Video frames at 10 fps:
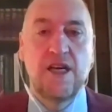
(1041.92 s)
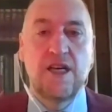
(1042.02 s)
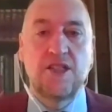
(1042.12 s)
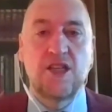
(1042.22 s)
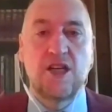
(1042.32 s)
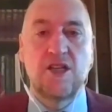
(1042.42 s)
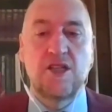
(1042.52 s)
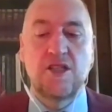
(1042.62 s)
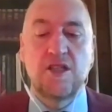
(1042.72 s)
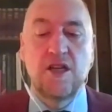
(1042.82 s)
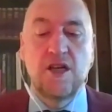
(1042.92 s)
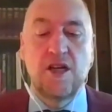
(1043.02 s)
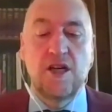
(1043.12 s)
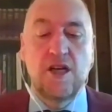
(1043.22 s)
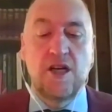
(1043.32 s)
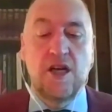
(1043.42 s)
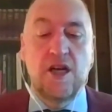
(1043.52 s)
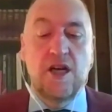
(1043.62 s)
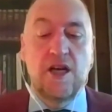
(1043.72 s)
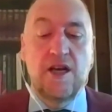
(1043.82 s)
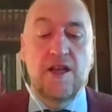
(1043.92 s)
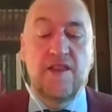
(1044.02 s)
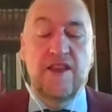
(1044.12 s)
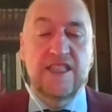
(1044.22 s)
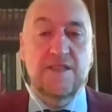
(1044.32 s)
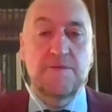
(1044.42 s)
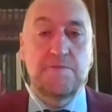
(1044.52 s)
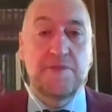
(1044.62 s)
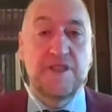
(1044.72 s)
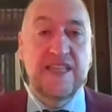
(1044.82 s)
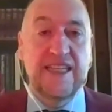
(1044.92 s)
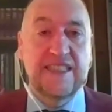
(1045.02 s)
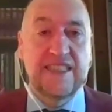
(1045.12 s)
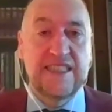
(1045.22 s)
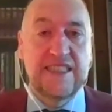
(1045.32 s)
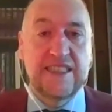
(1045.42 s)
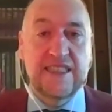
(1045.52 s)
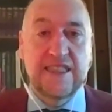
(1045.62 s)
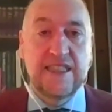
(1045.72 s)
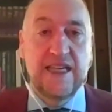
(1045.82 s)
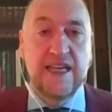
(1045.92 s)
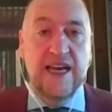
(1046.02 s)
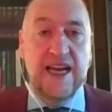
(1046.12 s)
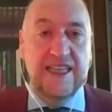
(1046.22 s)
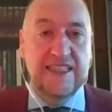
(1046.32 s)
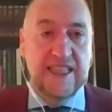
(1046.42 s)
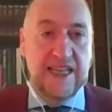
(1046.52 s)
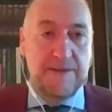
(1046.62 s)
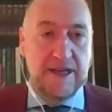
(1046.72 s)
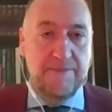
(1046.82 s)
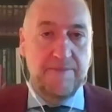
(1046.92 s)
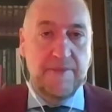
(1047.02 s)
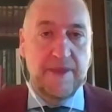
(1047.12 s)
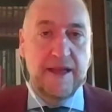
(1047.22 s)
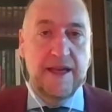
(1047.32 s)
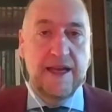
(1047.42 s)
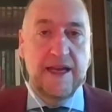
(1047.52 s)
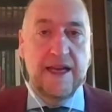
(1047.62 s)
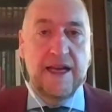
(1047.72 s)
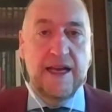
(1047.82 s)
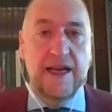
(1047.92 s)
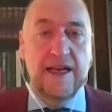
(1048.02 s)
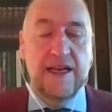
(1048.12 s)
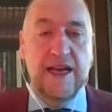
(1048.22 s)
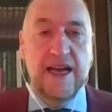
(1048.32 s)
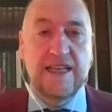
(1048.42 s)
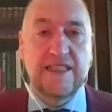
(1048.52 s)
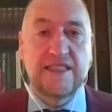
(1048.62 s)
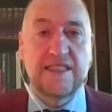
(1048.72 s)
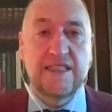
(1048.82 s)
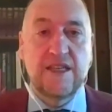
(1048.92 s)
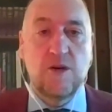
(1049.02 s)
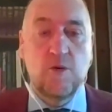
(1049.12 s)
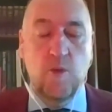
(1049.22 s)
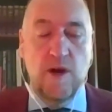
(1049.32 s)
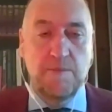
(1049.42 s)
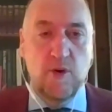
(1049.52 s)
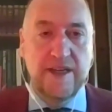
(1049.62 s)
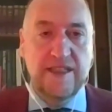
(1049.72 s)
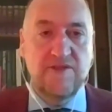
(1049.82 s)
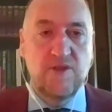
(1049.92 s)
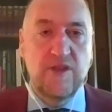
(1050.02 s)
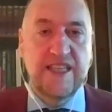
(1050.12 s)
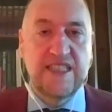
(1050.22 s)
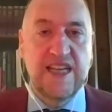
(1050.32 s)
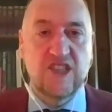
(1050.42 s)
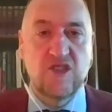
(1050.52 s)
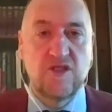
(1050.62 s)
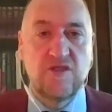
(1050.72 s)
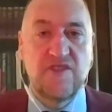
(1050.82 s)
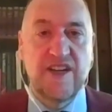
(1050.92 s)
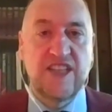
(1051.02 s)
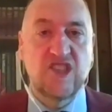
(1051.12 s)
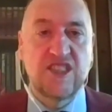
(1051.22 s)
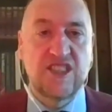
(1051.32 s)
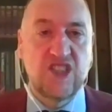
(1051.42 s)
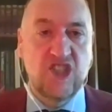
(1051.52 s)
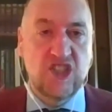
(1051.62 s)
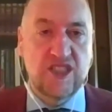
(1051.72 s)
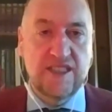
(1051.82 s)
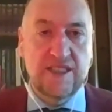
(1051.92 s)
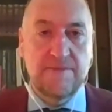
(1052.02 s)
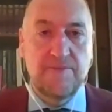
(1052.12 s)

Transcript: So this presented a dilemma at one point for the international financial institutions,